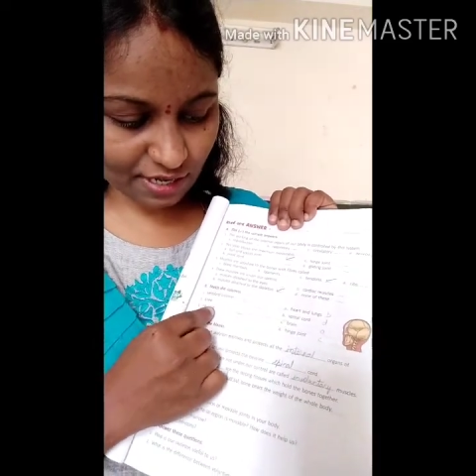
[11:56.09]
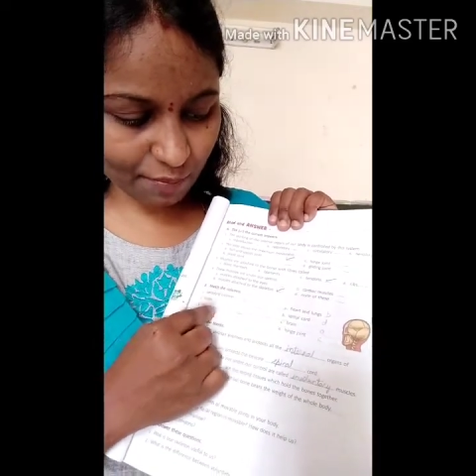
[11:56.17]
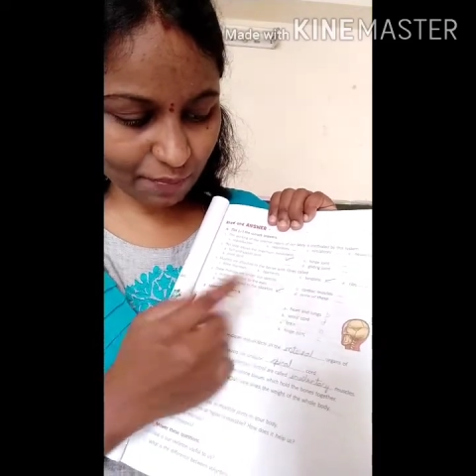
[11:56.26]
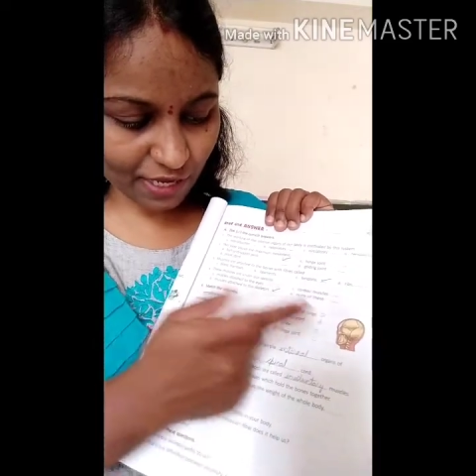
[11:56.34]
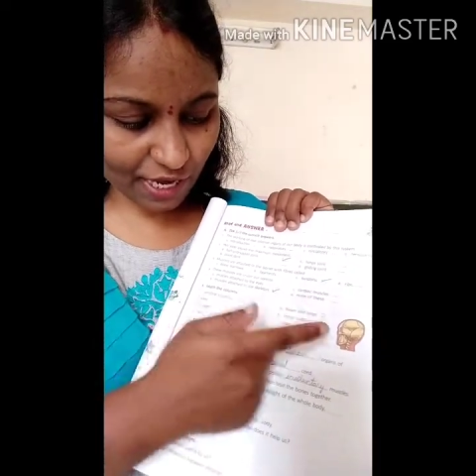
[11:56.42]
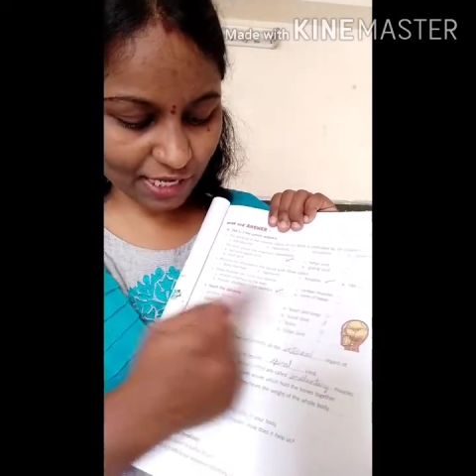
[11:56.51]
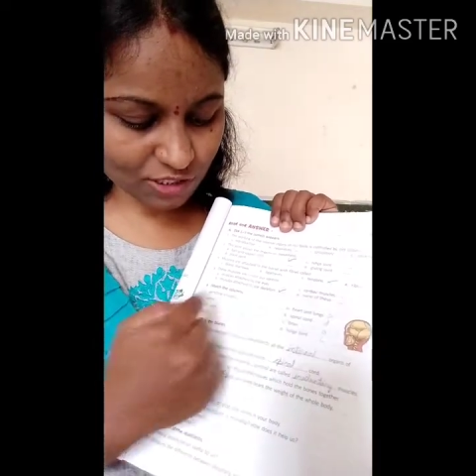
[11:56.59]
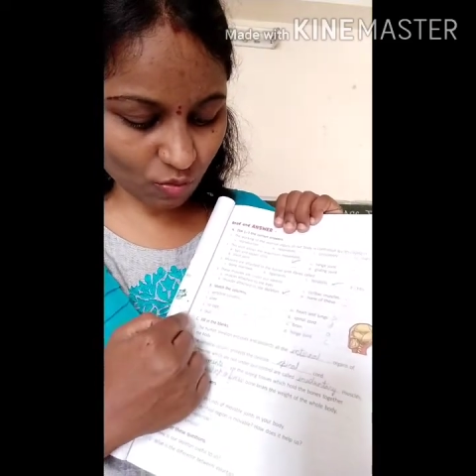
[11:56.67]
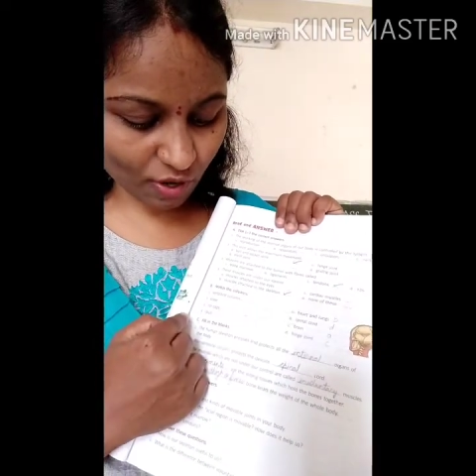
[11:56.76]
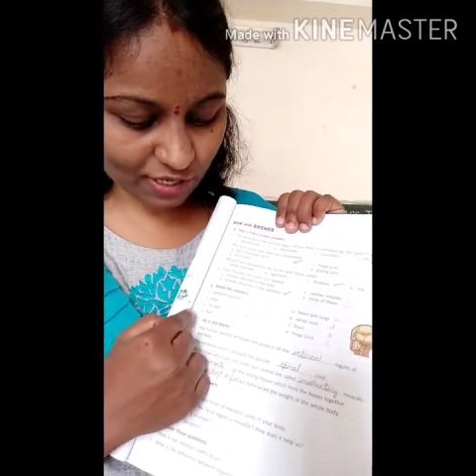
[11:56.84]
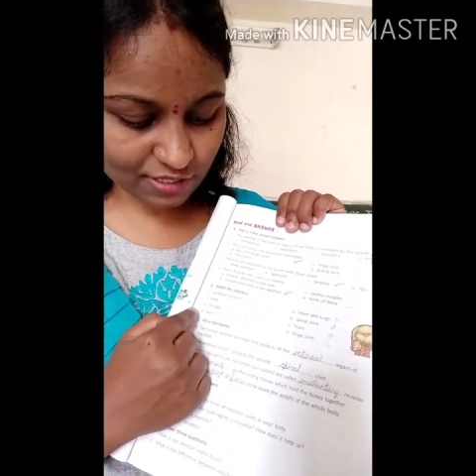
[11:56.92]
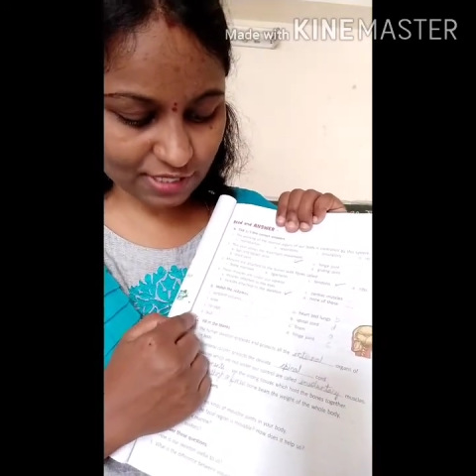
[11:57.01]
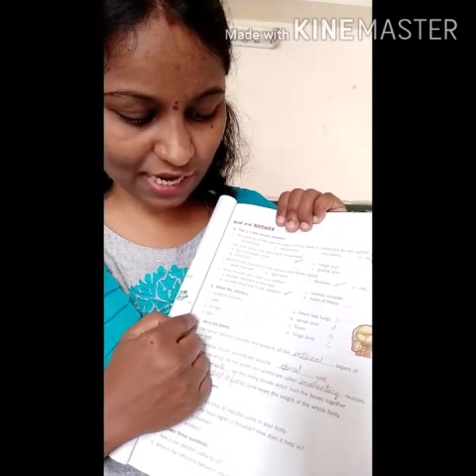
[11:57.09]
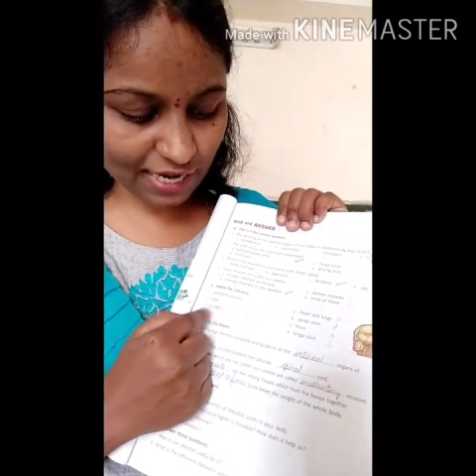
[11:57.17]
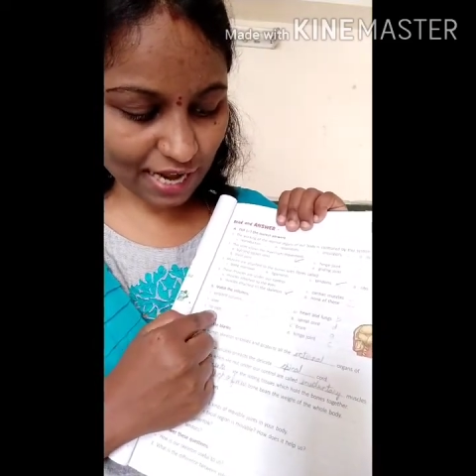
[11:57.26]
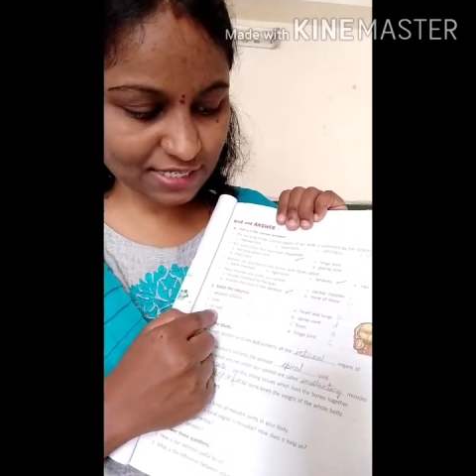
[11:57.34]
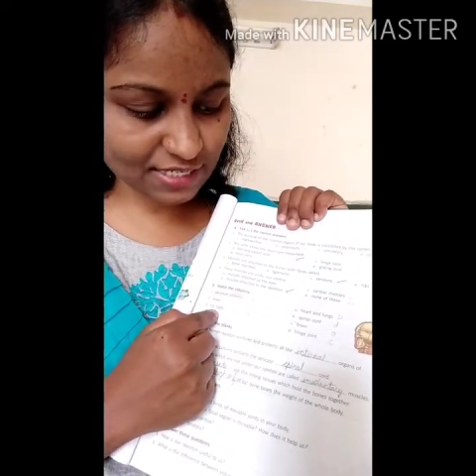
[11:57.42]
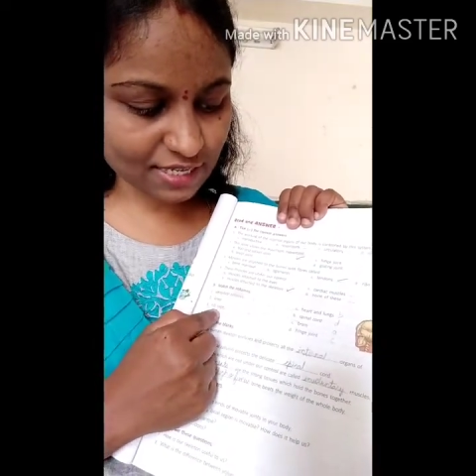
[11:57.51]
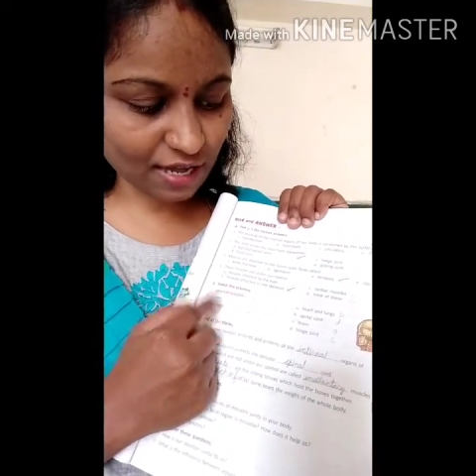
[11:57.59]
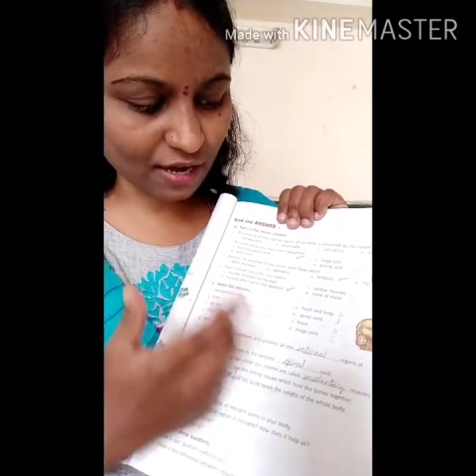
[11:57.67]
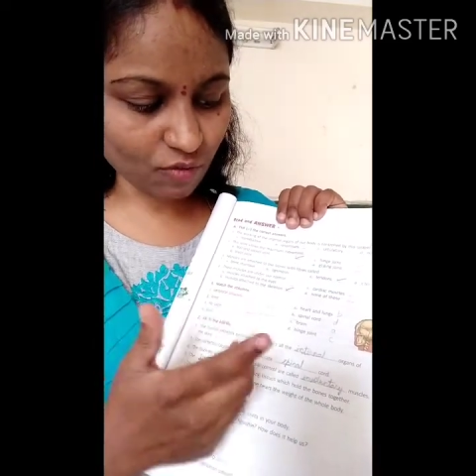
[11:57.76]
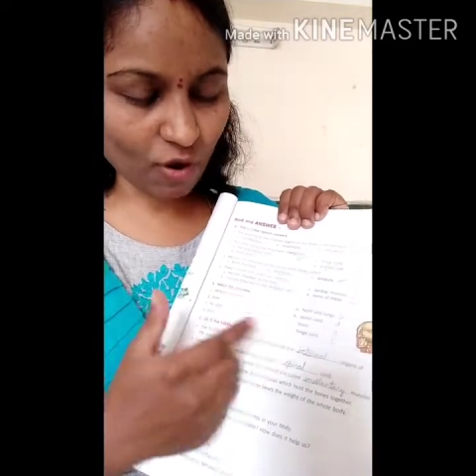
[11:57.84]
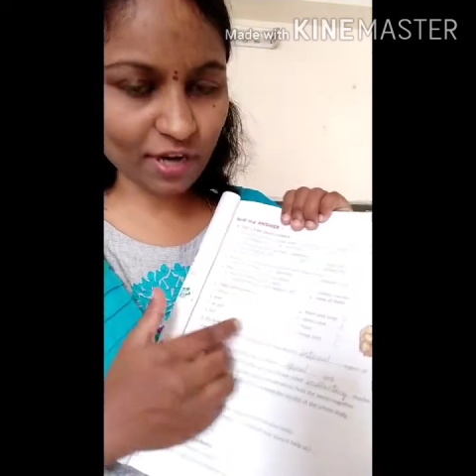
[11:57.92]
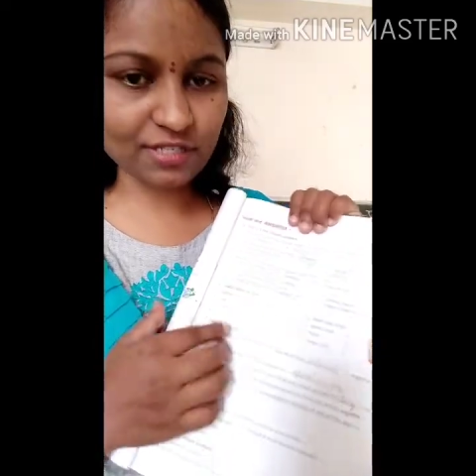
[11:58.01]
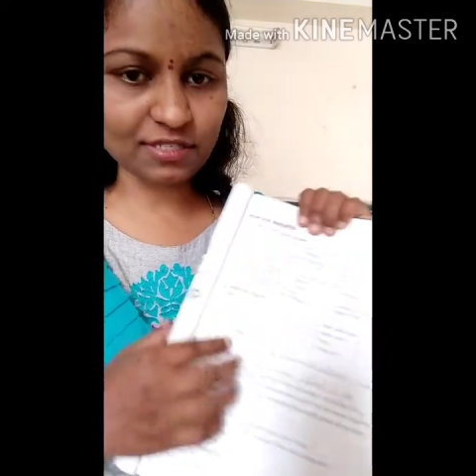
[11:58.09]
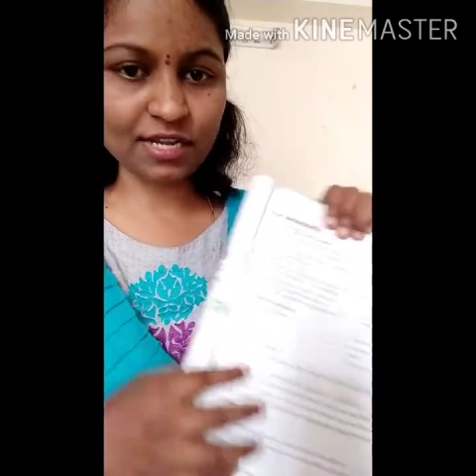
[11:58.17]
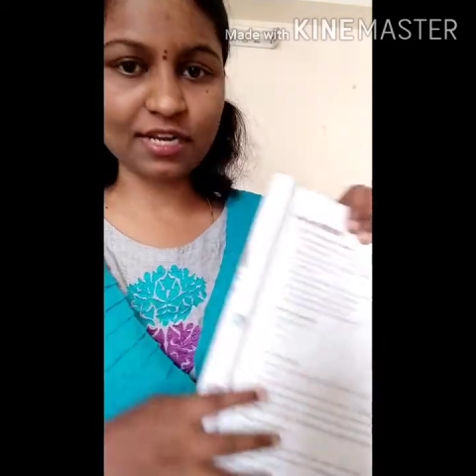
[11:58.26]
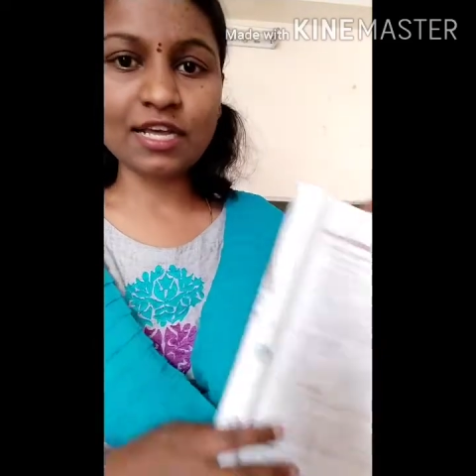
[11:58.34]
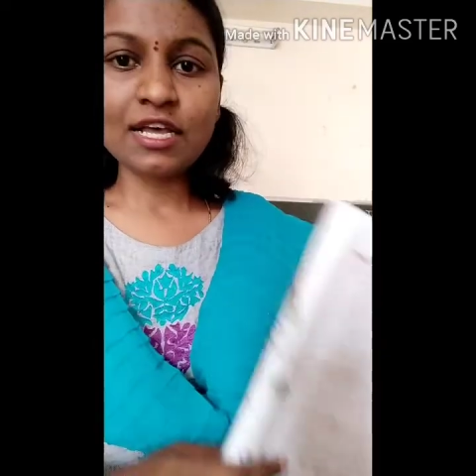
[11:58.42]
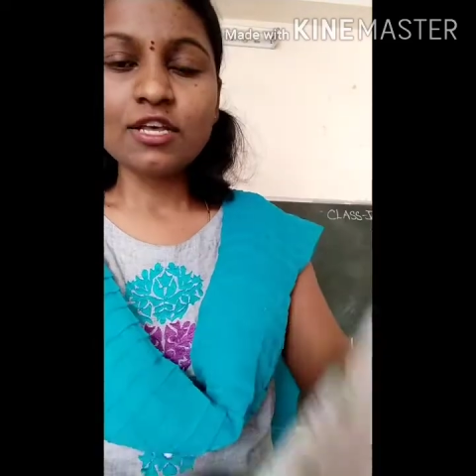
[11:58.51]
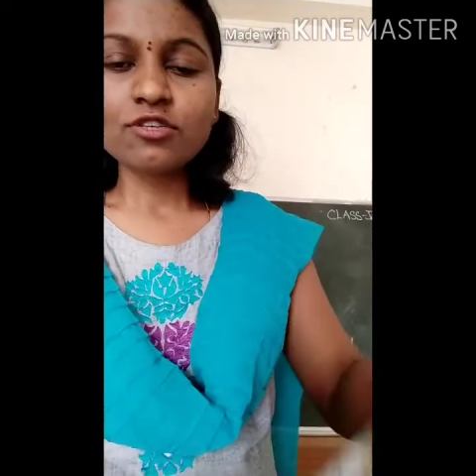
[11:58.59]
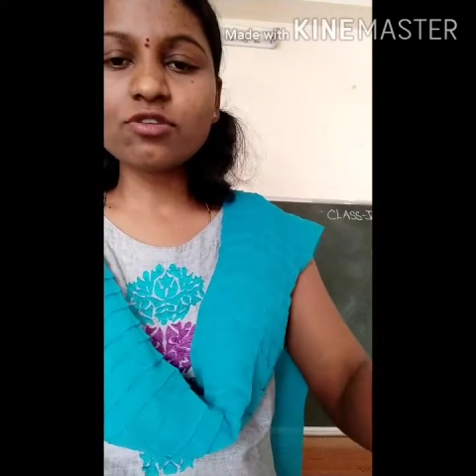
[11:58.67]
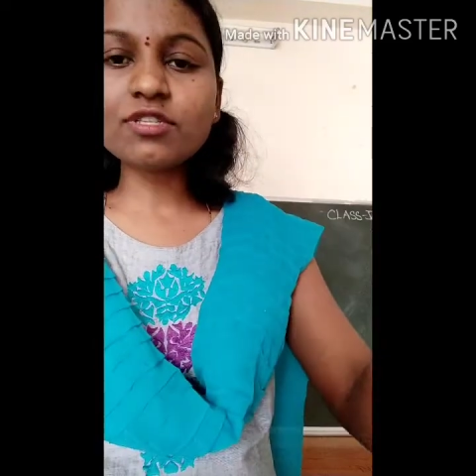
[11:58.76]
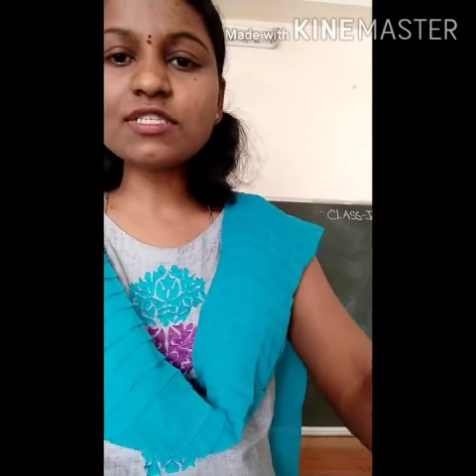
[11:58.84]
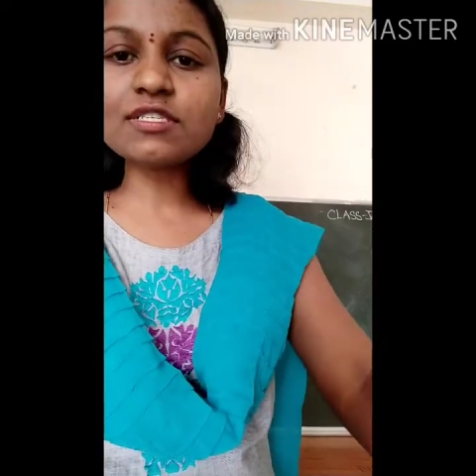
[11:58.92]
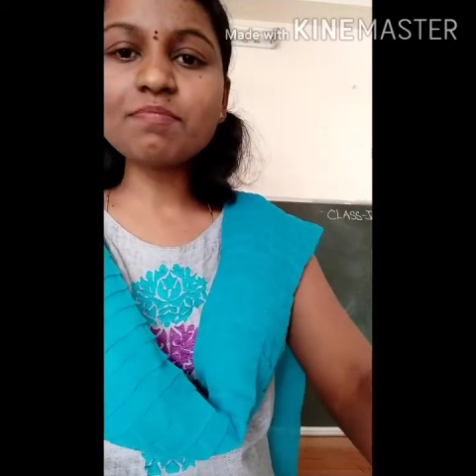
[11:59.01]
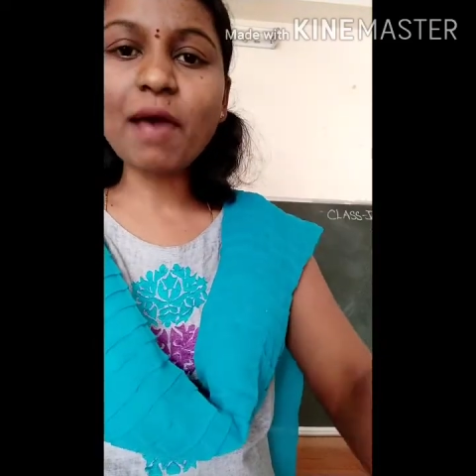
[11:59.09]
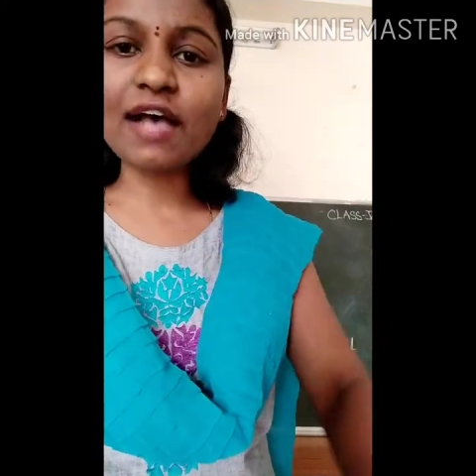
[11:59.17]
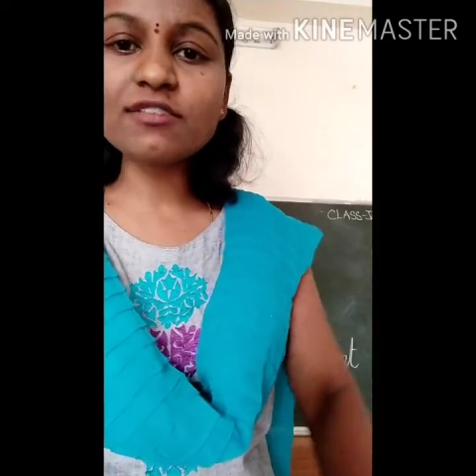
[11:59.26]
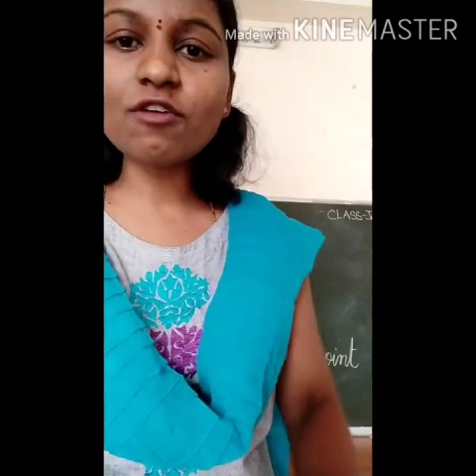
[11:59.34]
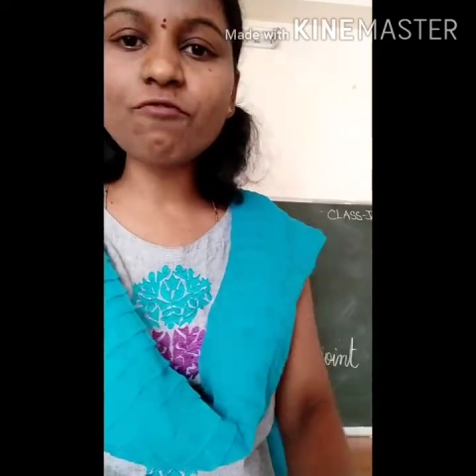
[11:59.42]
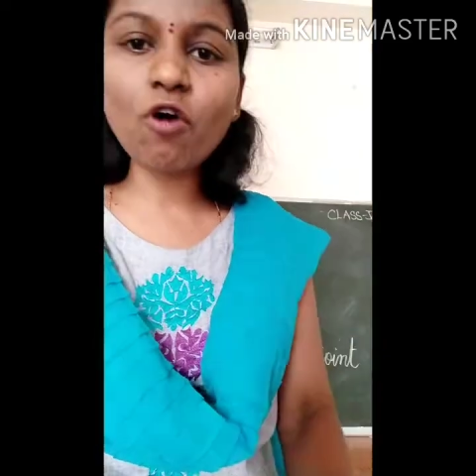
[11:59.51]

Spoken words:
Rib cage, what is that? And skull, what is it? So this mass the